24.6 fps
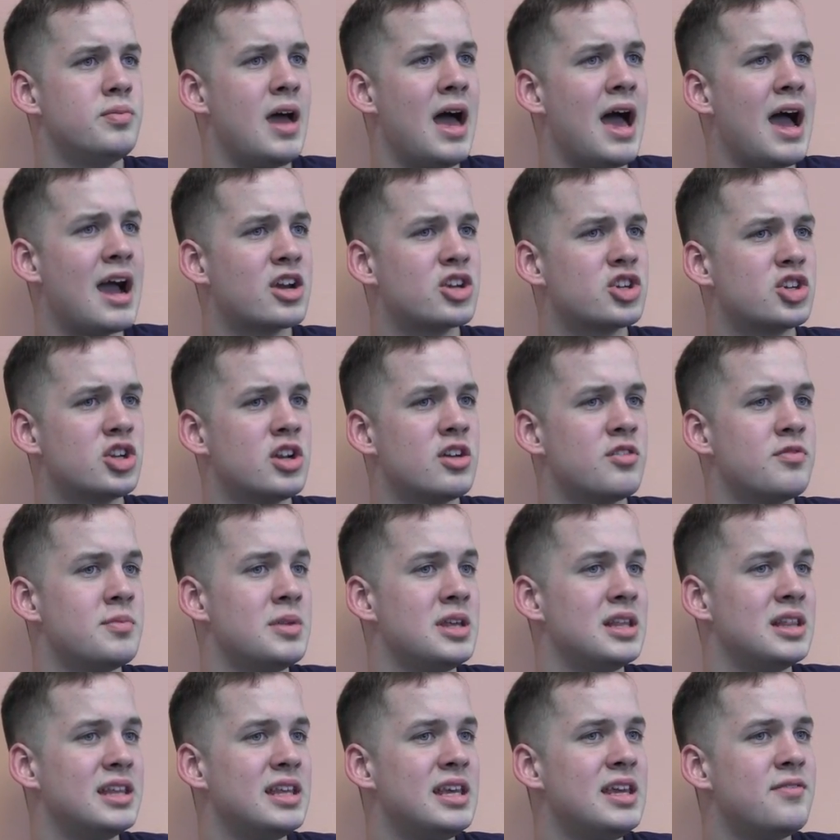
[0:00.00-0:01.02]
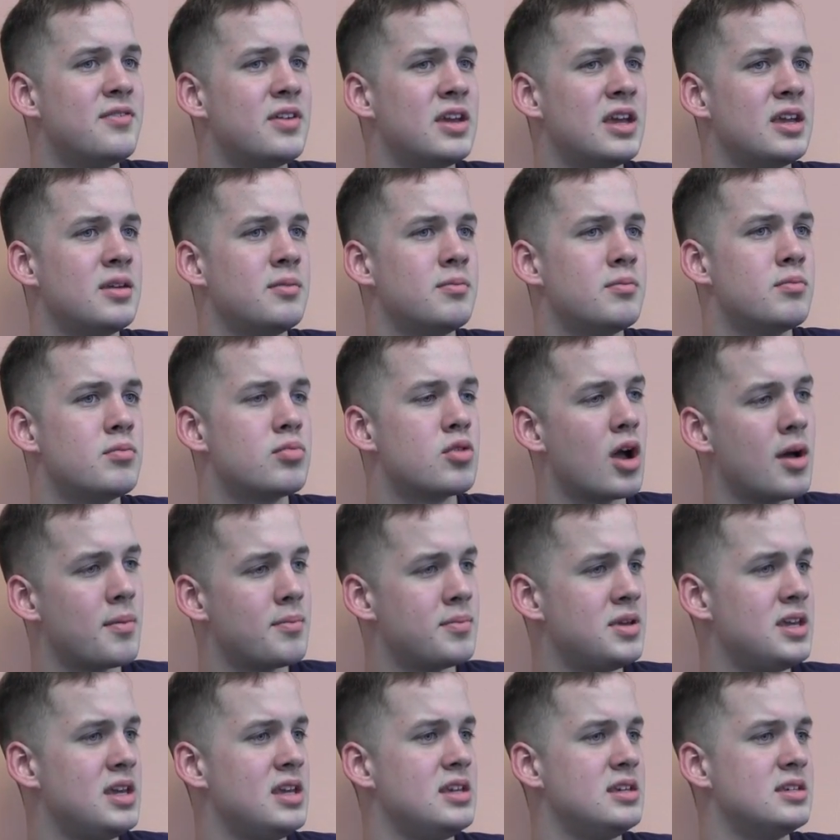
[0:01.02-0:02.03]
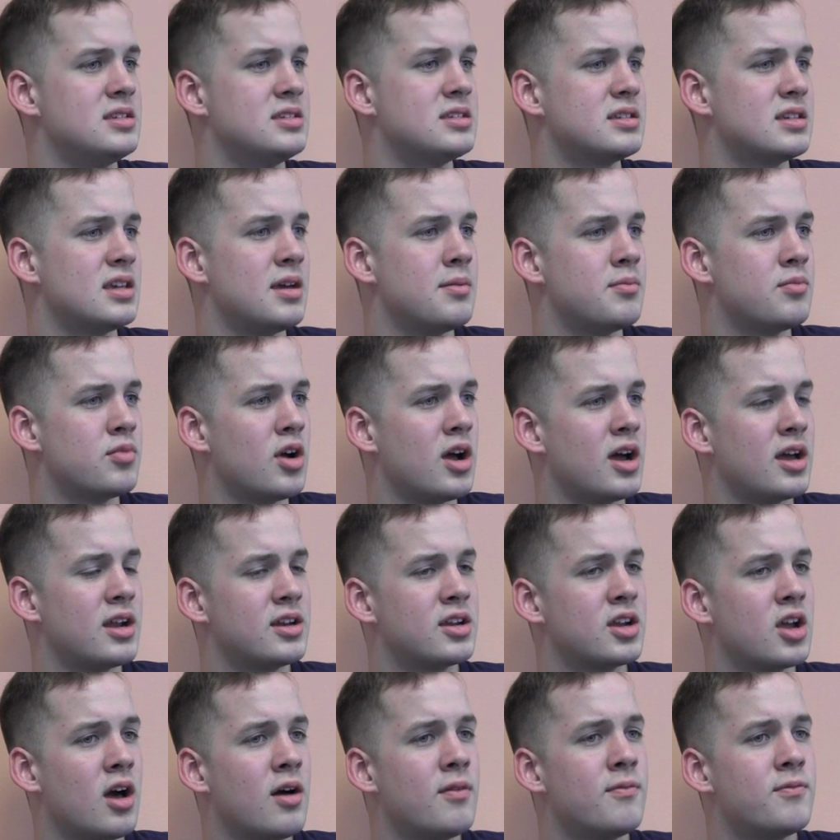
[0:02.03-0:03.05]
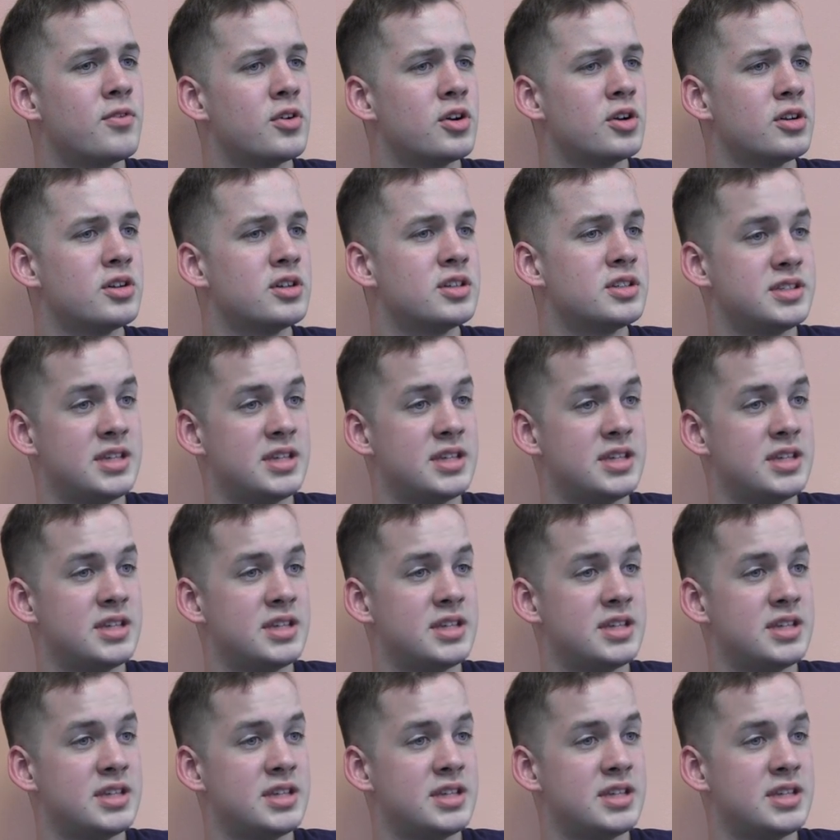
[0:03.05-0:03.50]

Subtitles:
action of me leaving brought peace and brought comfort,